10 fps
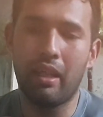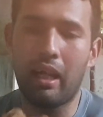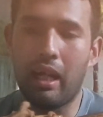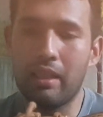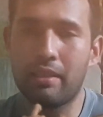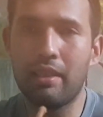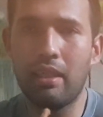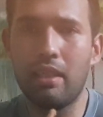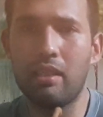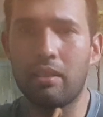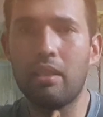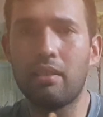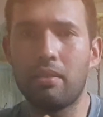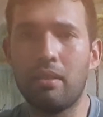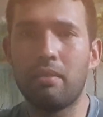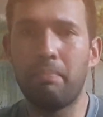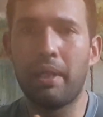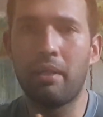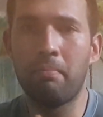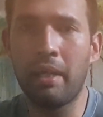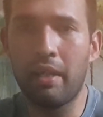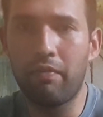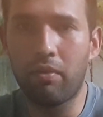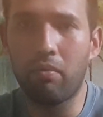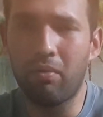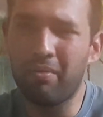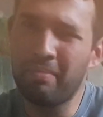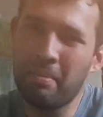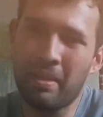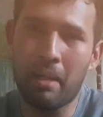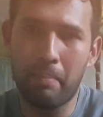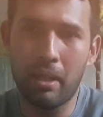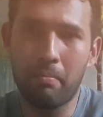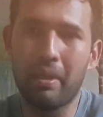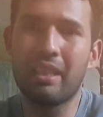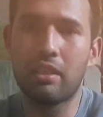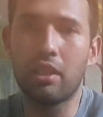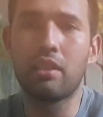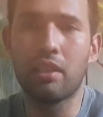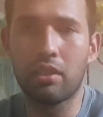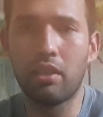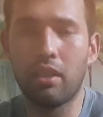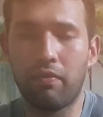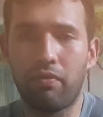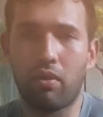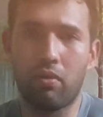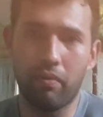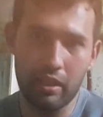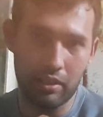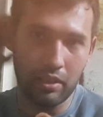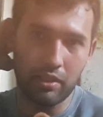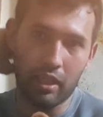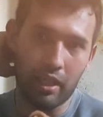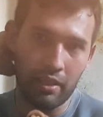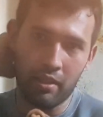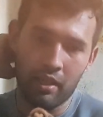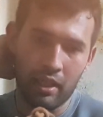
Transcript: I'd say it's better made for, well, maybe not better, but it's just as good for its design.